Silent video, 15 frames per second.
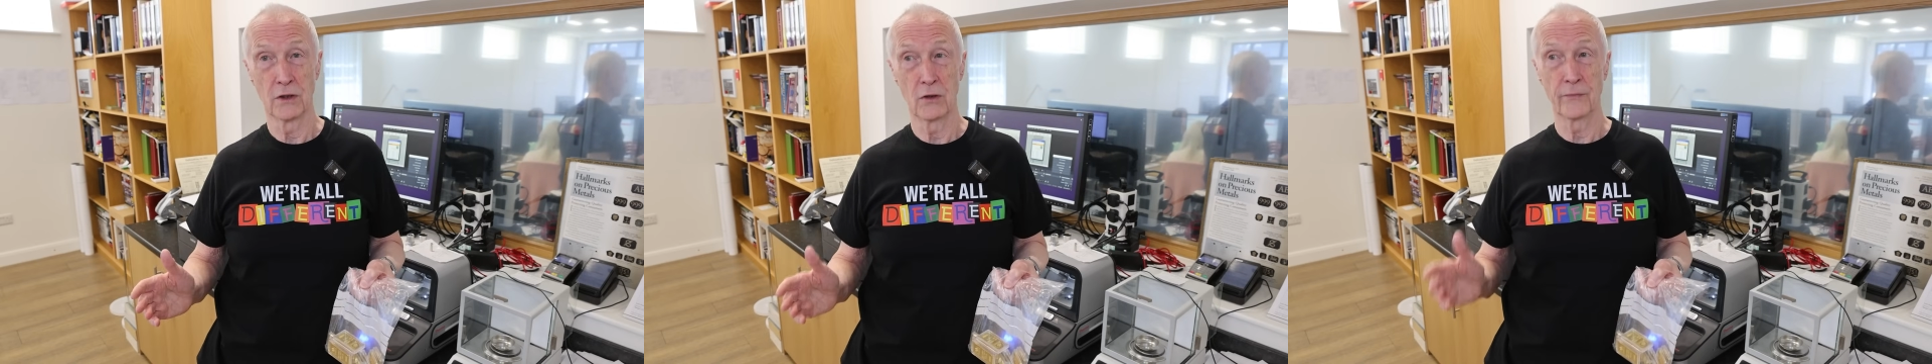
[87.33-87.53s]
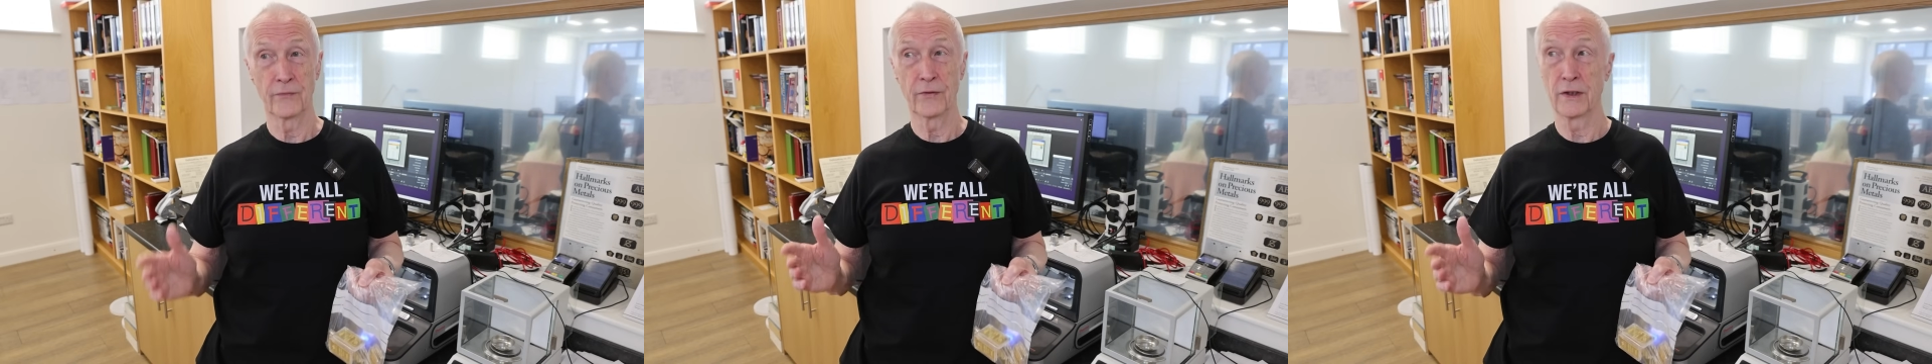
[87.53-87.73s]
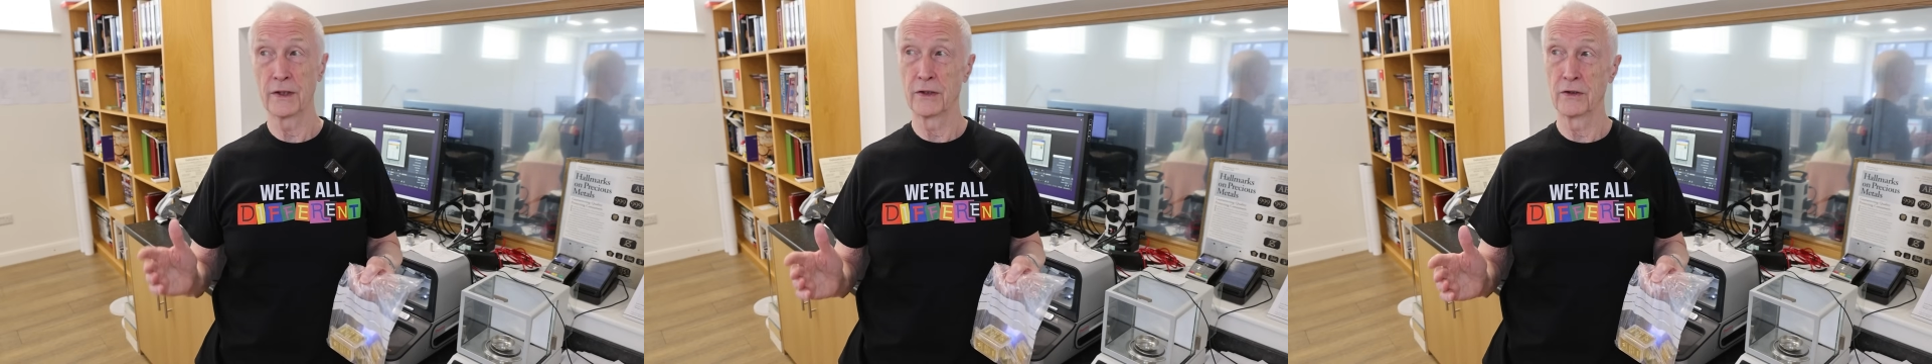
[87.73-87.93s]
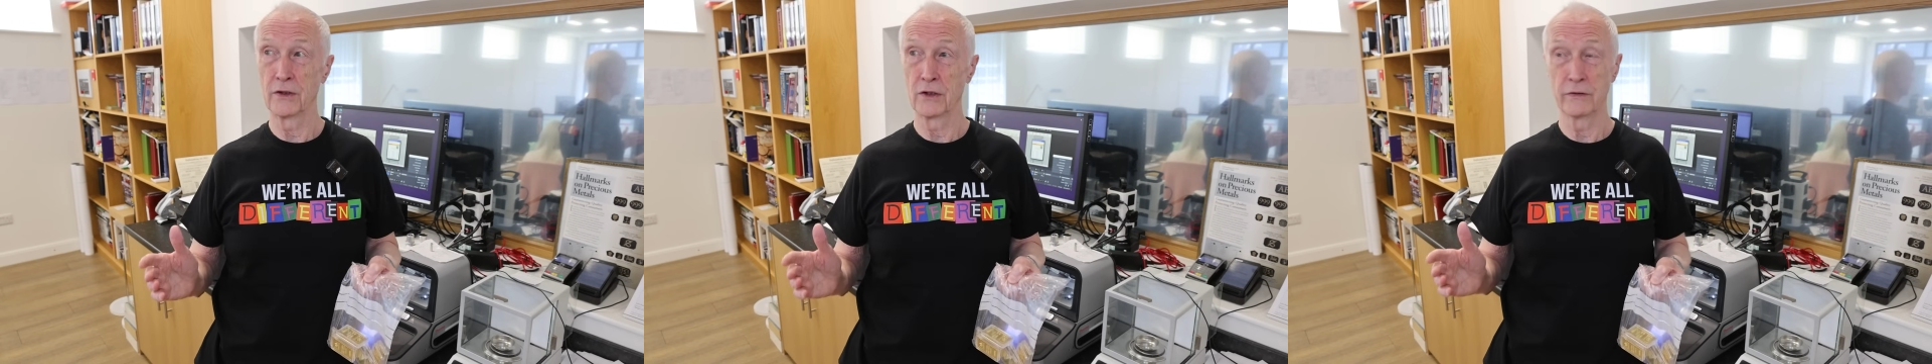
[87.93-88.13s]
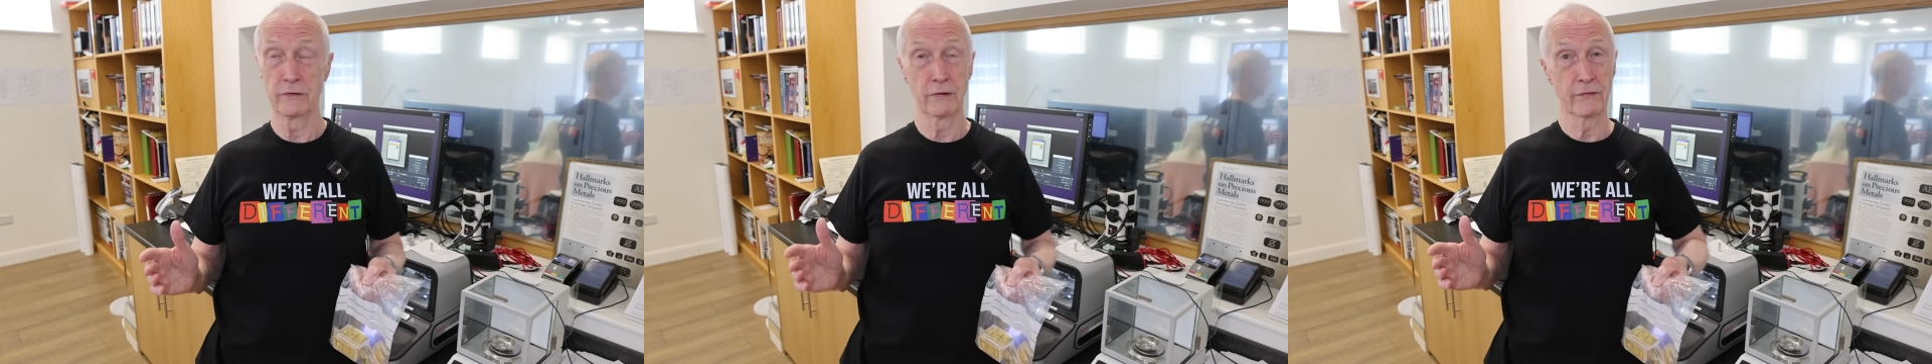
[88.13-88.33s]
hopefully in
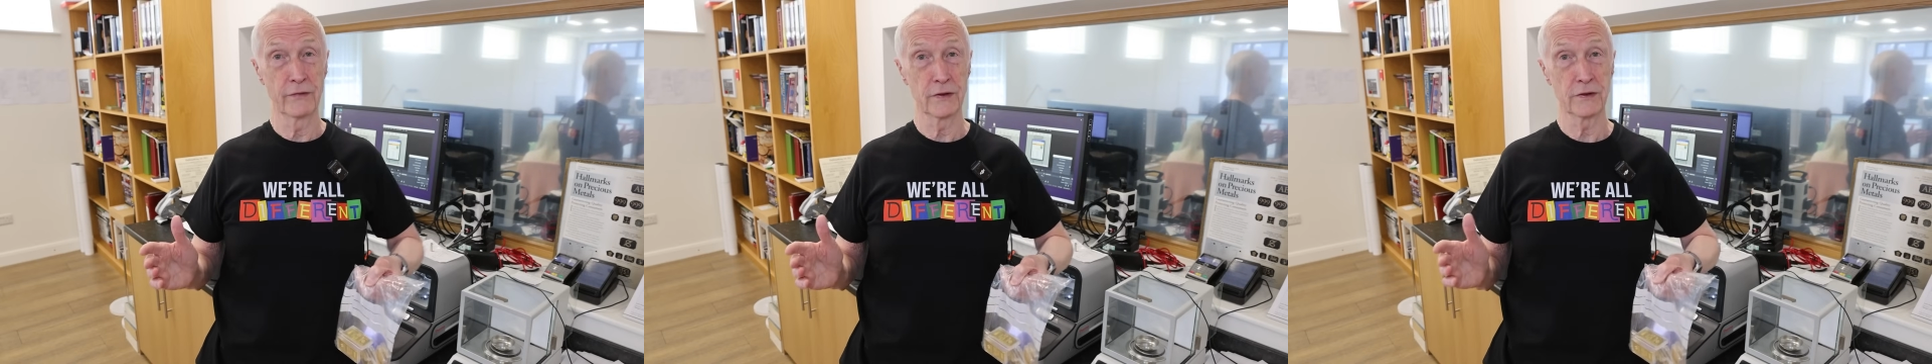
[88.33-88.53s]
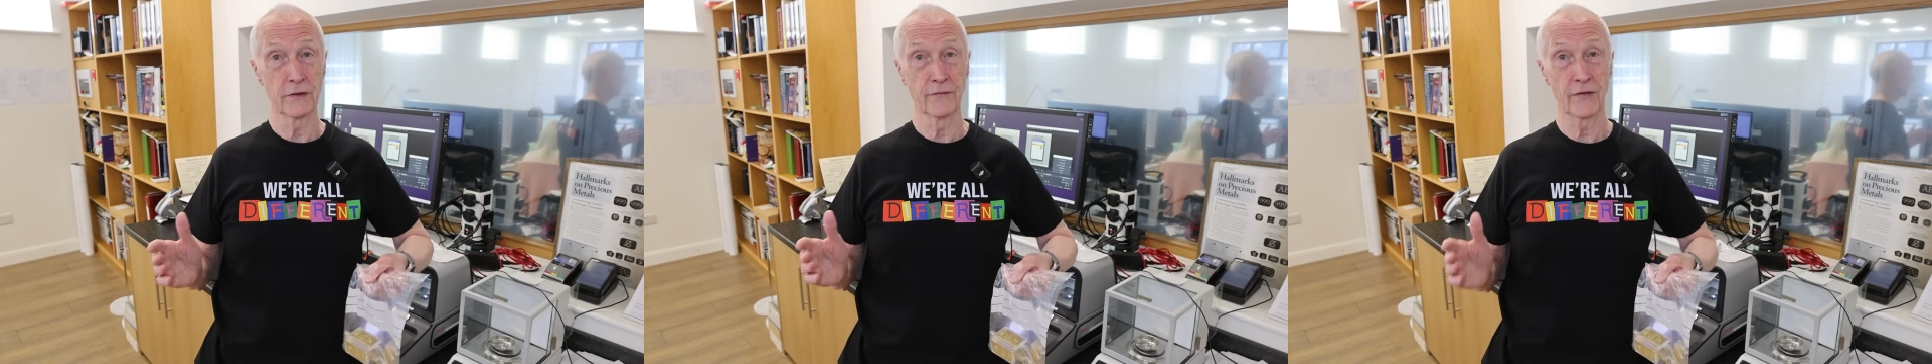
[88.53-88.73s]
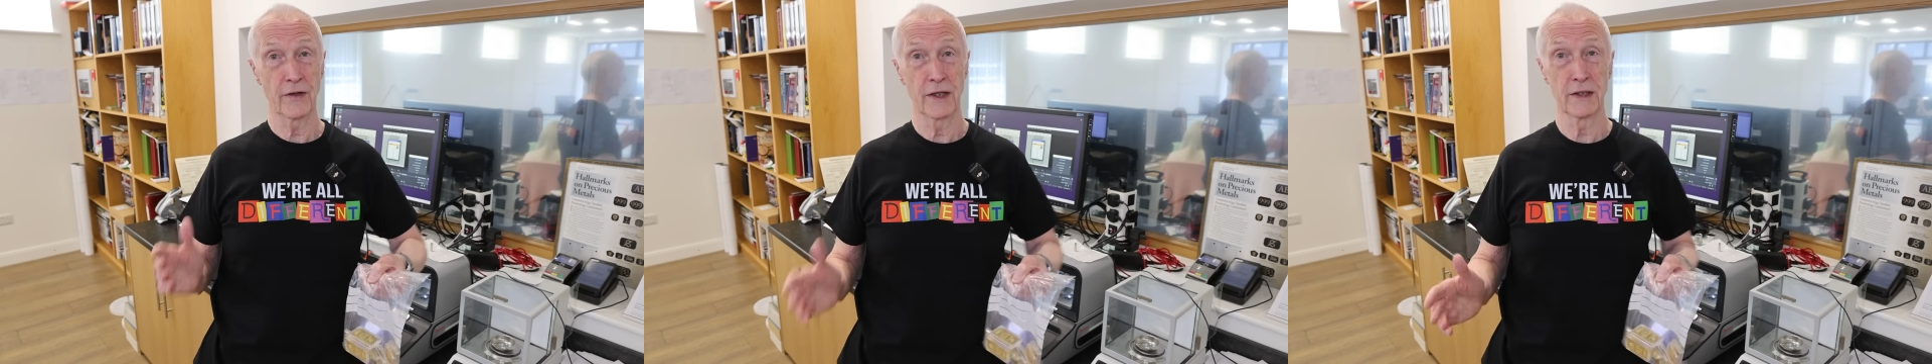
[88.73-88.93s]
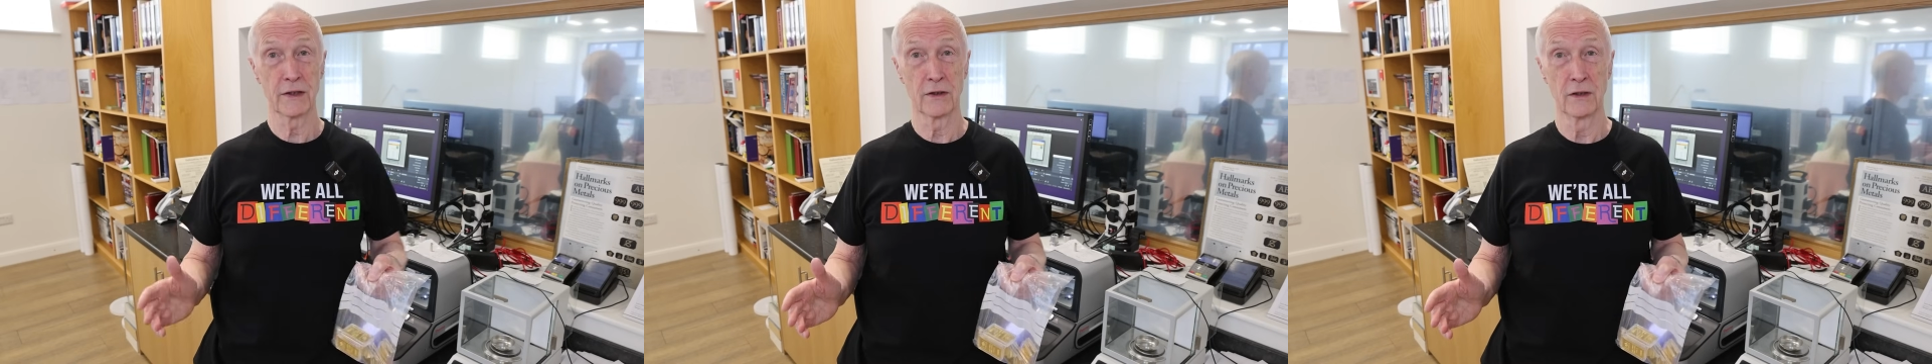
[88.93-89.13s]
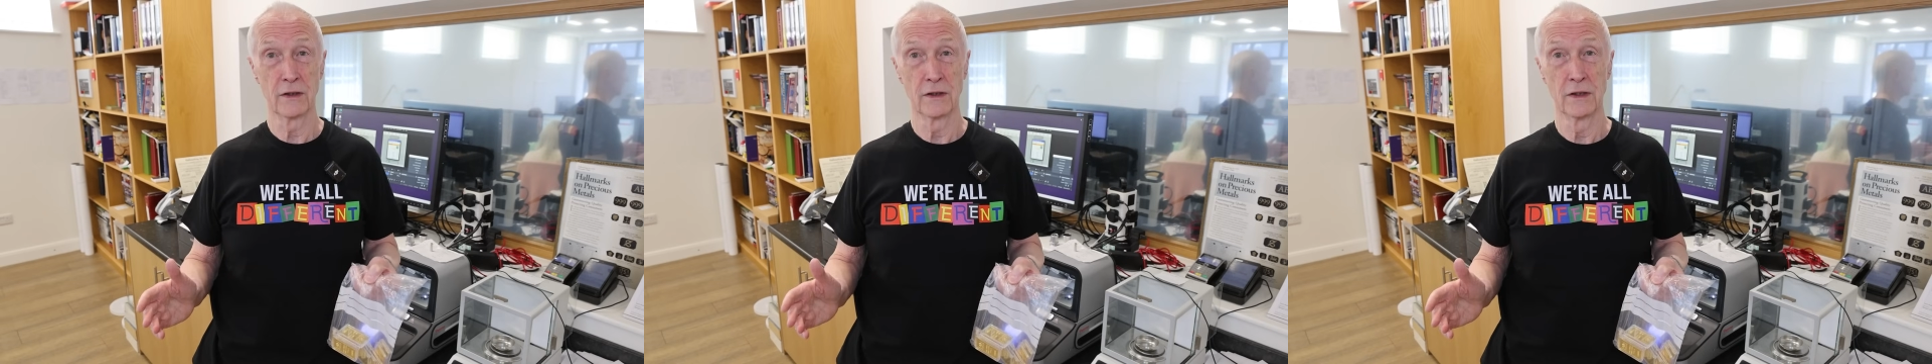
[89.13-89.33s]
the Eurovision
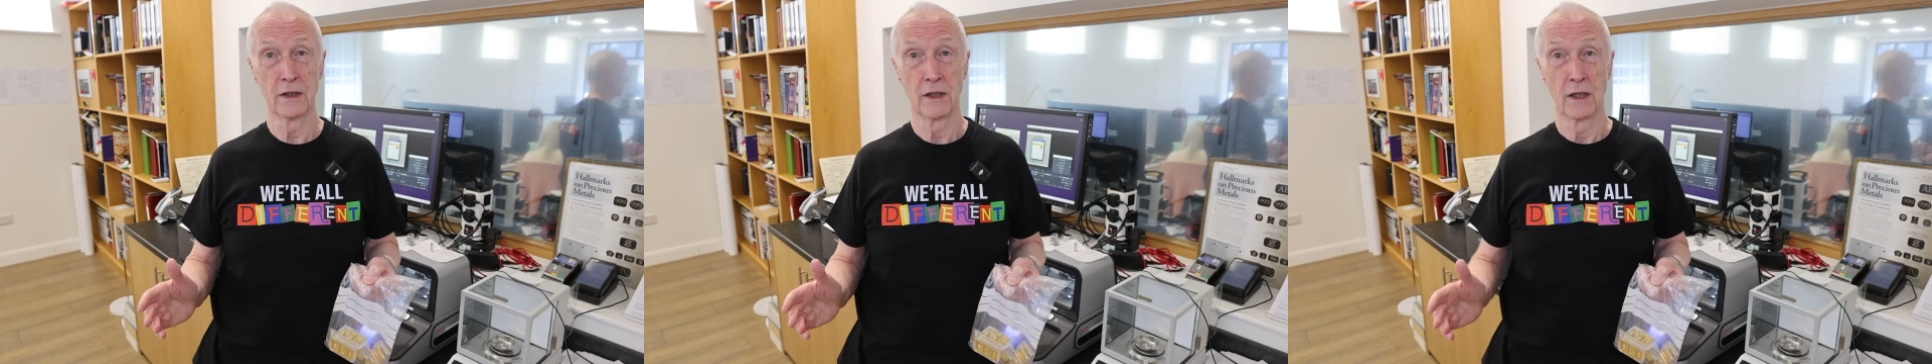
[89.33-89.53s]
final.